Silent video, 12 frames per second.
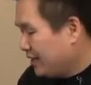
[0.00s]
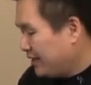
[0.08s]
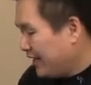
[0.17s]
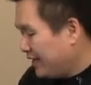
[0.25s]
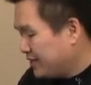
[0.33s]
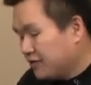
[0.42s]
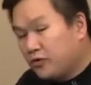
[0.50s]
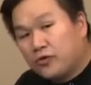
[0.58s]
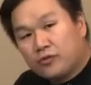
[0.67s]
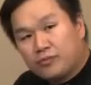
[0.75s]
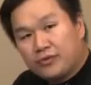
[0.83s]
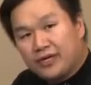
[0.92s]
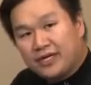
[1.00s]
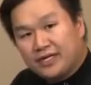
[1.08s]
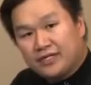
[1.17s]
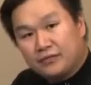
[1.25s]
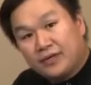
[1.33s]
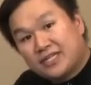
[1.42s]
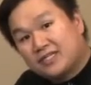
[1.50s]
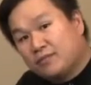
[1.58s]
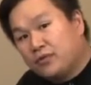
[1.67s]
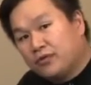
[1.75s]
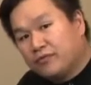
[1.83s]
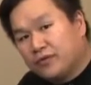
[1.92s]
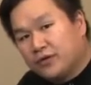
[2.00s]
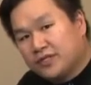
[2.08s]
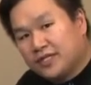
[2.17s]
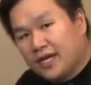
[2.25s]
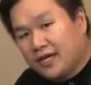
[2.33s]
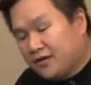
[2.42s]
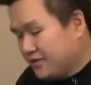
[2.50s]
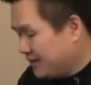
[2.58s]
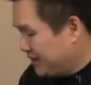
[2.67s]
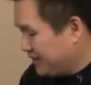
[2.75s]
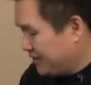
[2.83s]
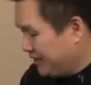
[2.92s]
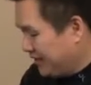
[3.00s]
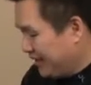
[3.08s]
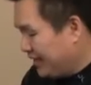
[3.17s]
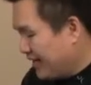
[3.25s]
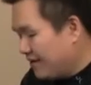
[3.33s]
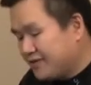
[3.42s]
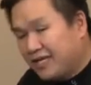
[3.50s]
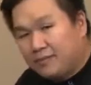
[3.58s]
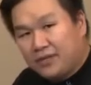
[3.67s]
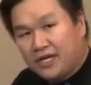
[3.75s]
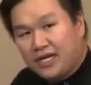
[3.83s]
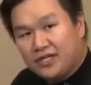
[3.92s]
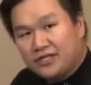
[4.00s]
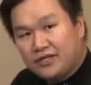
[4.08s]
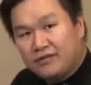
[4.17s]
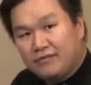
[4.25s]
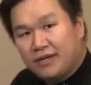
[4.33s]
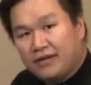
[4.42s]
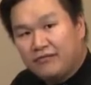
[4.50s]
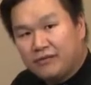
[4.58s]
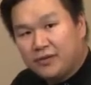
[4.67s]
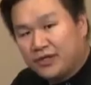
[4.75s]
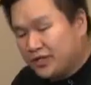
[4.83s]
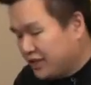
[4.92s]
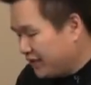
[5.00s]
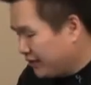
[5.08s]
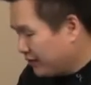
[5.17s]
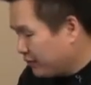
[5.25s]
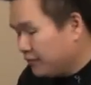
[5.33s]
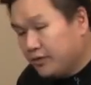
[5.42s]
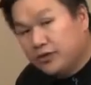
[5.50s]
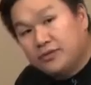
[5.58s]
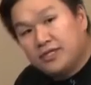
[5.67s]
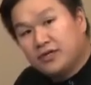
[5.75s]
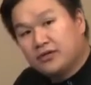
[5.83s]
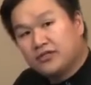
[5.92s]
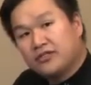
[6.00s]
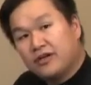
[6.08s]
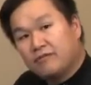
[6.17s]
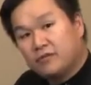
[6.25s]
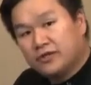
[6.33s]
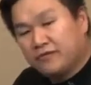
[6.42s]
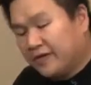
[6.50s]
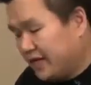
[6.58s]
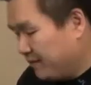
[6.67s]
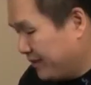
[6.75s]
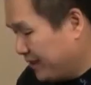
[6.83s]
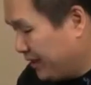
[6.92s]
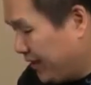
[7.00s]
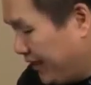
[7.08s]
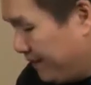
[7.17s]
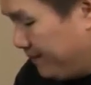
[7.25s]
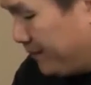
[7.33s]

that has incorporated direct support for our scanners. This is an in-house application made from our engineering group using our software development kit.